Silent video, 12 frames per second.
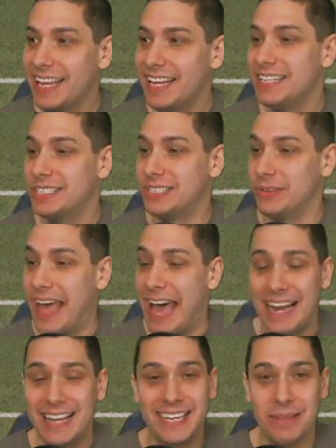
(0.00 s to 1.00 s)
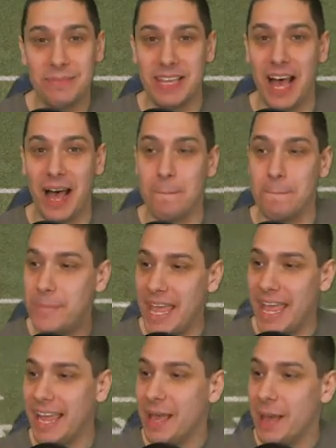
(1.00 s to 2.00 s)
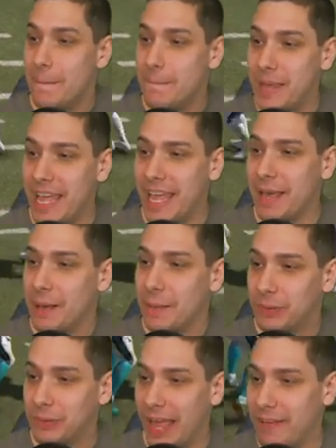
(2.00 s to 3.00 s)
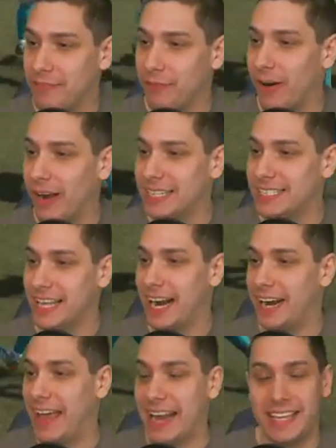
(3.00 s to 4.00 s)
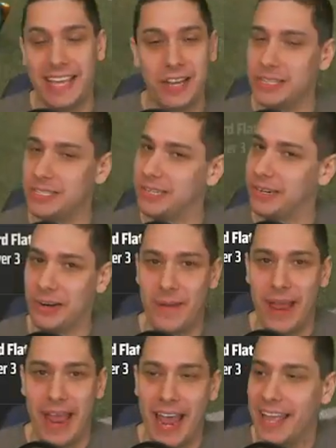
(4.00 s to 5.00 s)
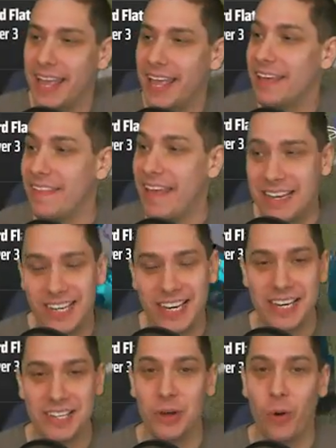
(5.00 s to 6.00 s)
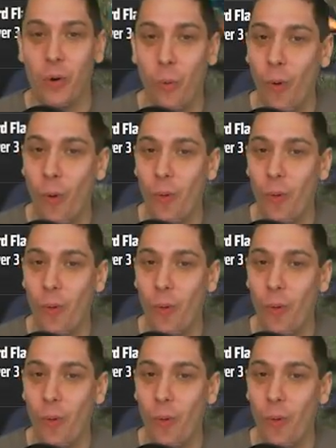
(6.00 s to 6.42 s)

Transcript: So that is going to be a big, big play for us there. That kick return, man, that changed the whole